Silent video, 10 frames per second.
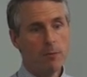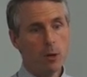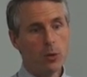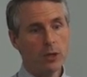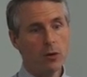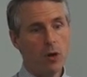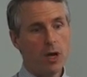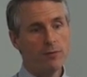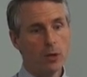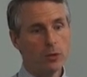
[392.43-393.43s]
but we can
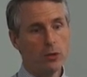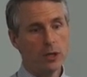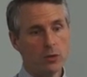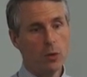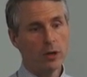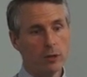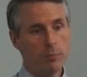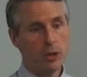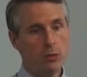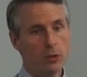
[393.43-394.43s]
offload it onto our
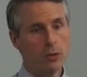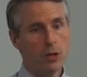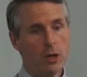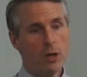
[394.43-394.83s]
computer